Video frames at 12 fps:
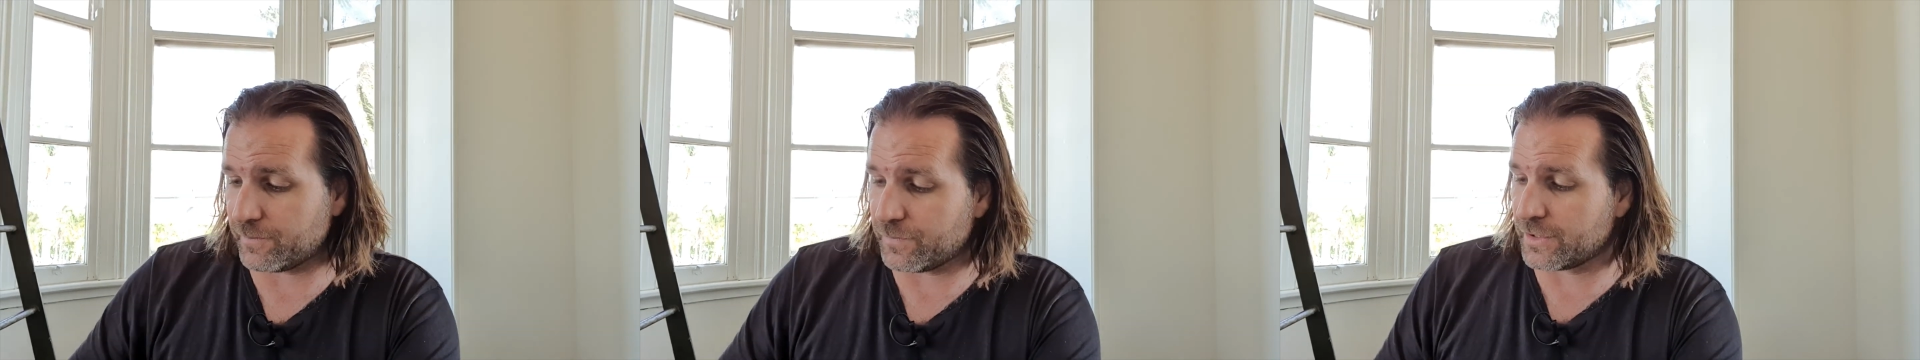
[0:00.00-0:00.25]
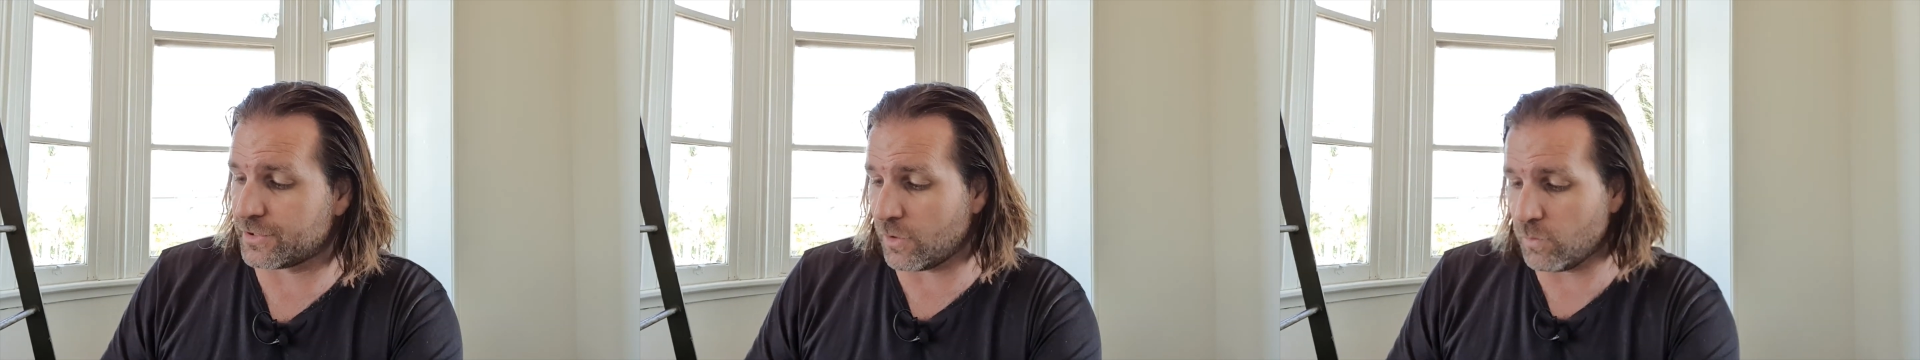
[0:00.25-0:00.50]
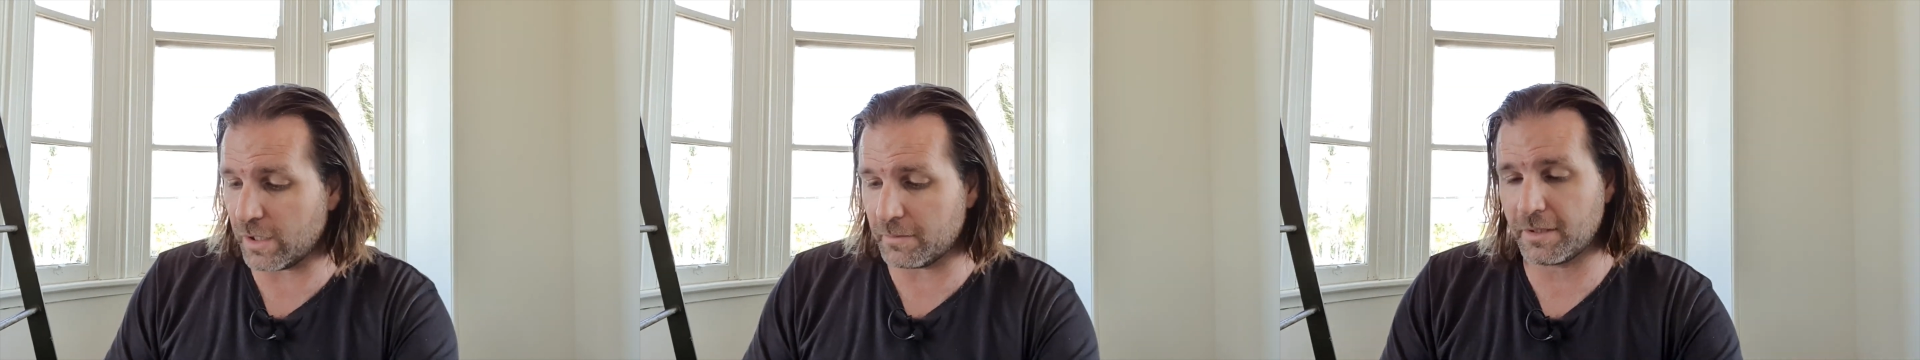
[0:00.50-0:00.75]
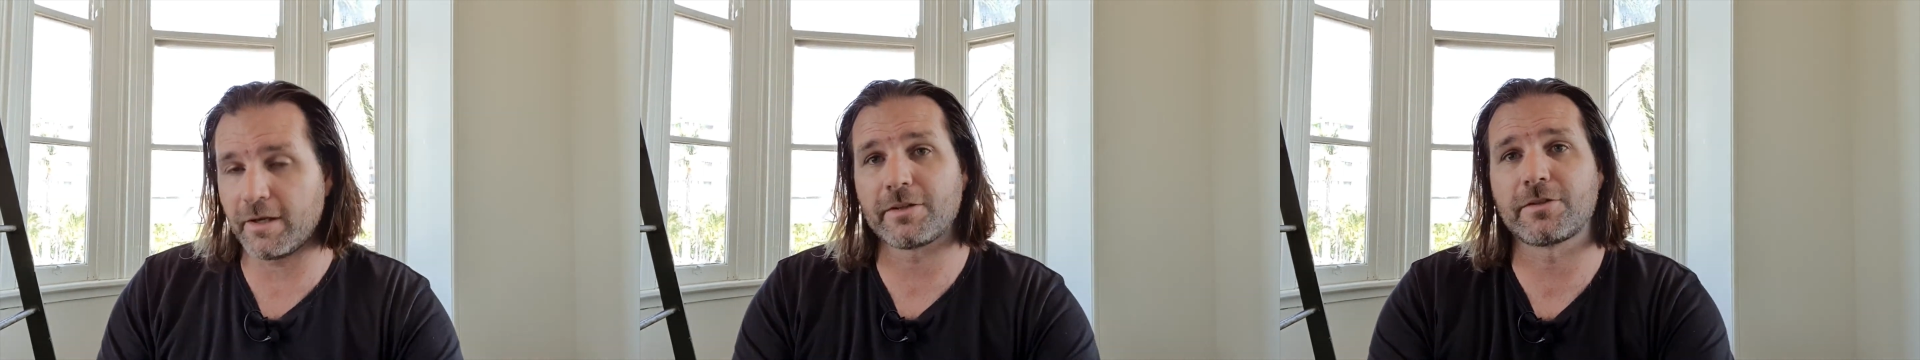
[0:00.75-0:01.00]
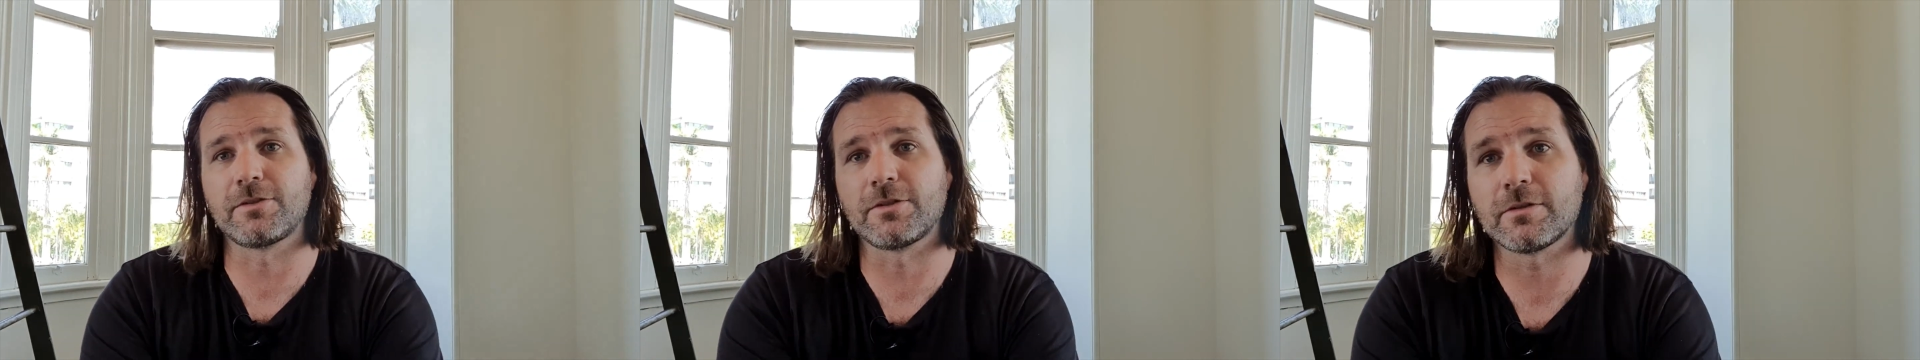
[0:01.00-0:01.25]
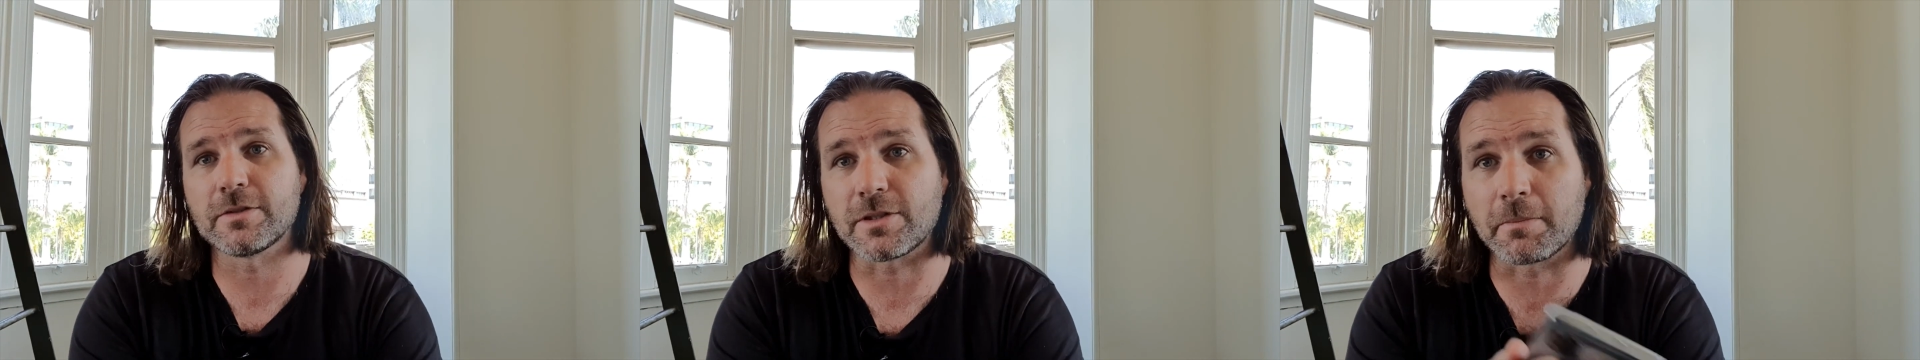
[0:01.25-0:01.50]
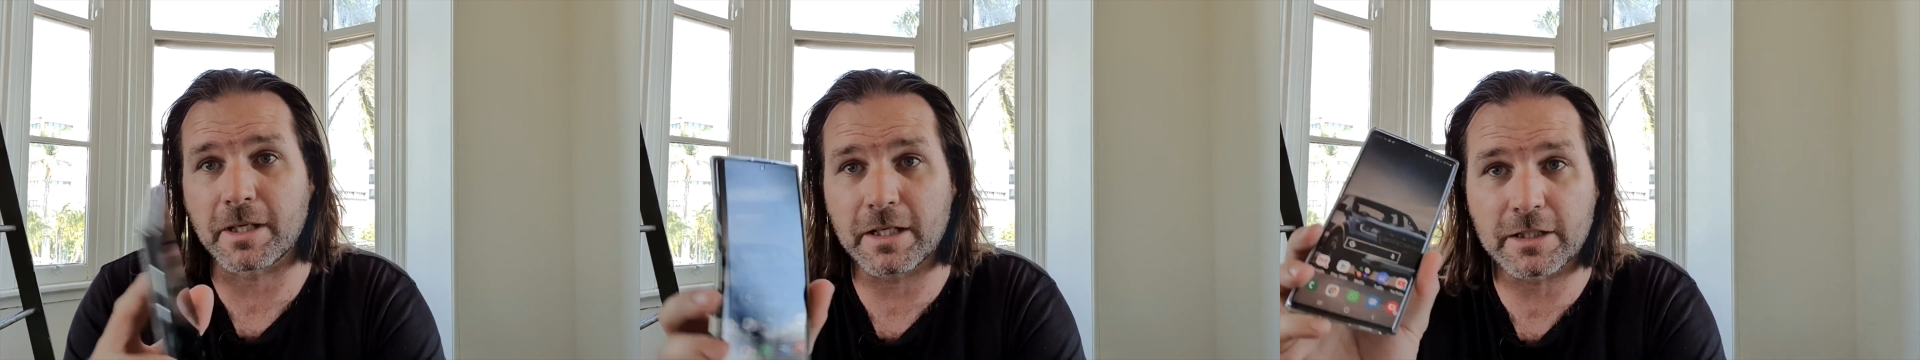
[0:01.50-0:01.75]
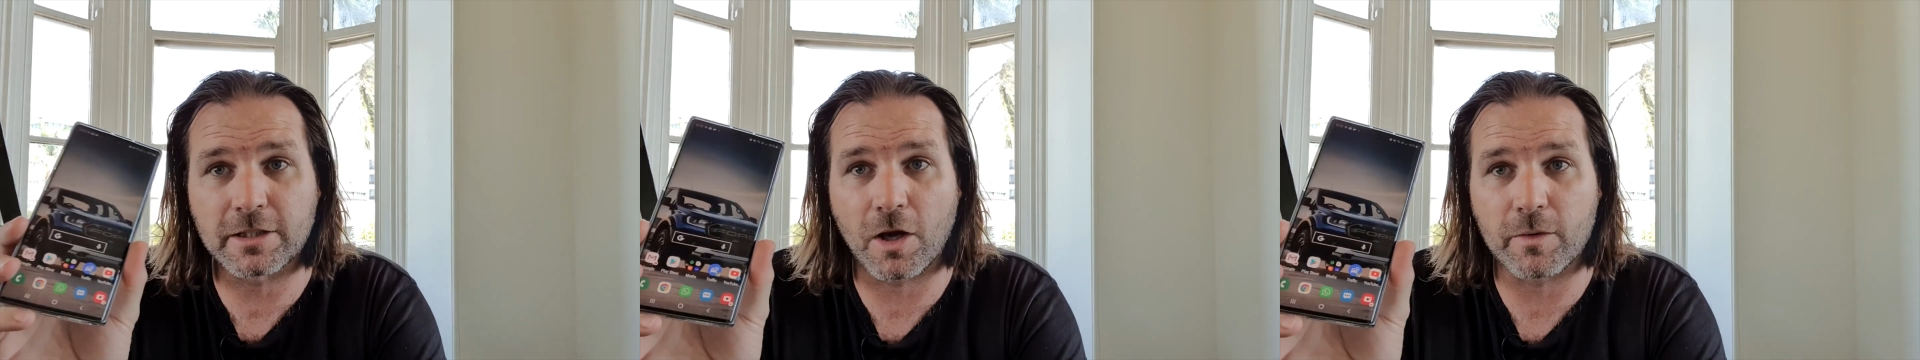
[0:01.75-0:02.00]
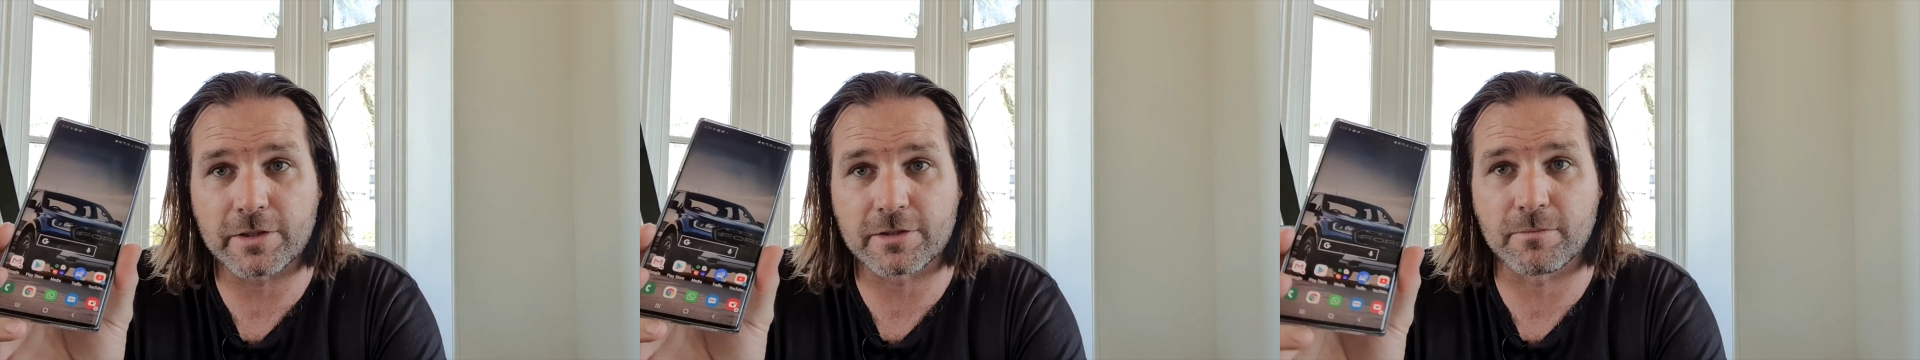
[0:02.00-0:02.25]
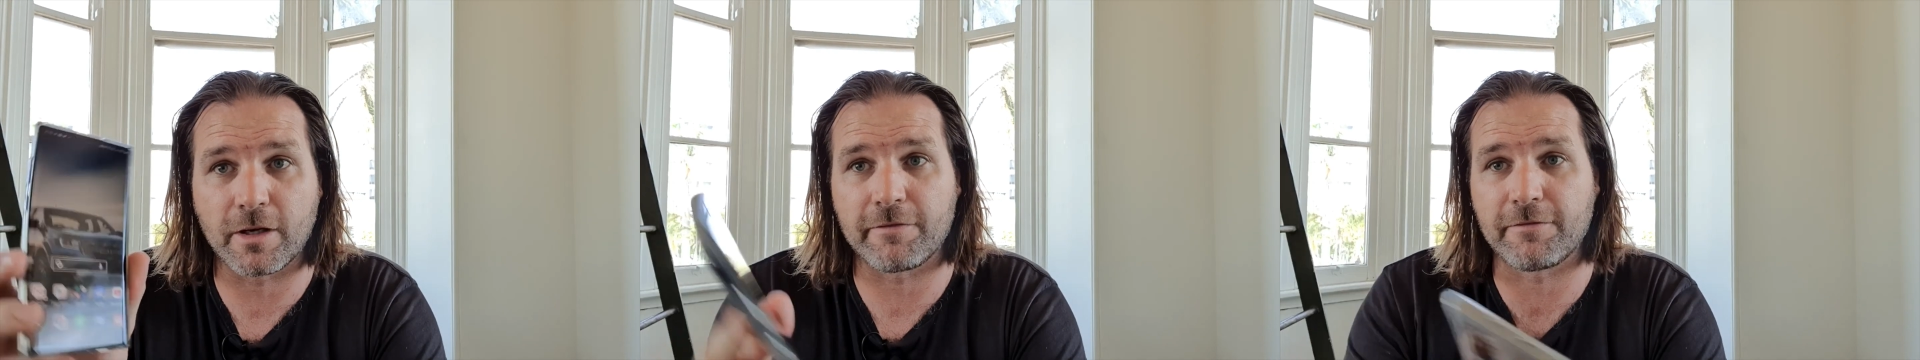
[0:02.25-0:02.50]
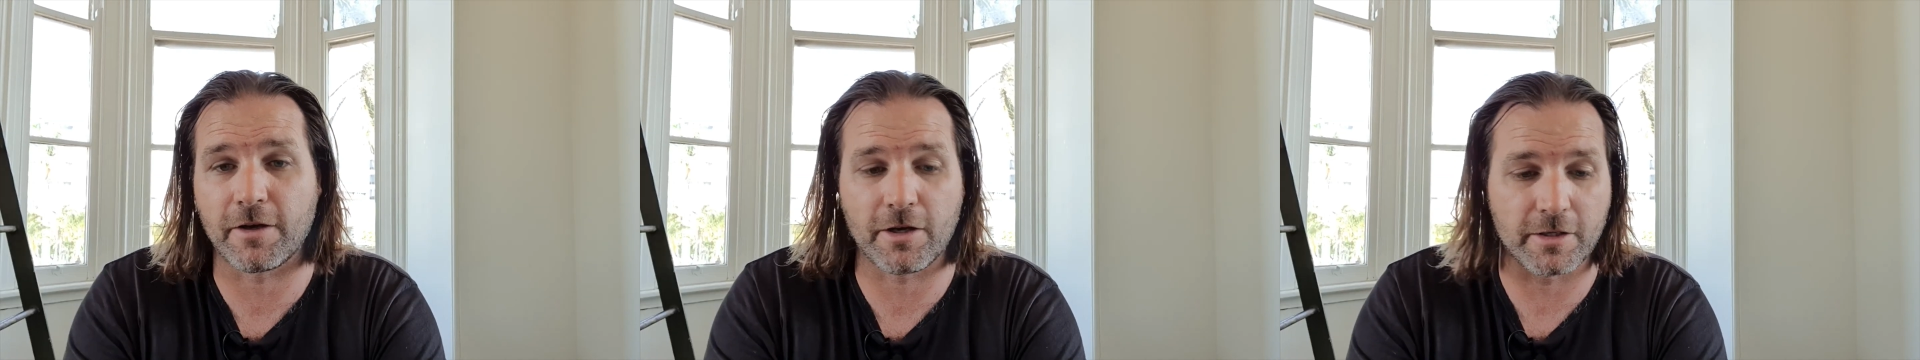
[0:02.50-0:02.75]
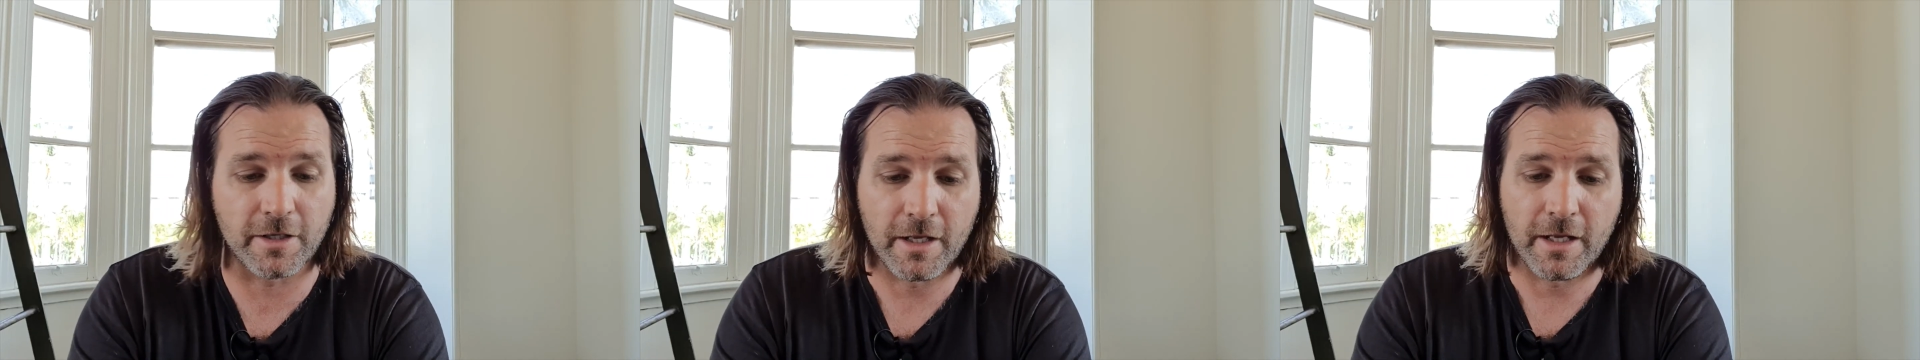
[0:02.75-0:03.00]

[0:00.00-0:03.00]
And so what I'm going to do is I'm going to go into my phone.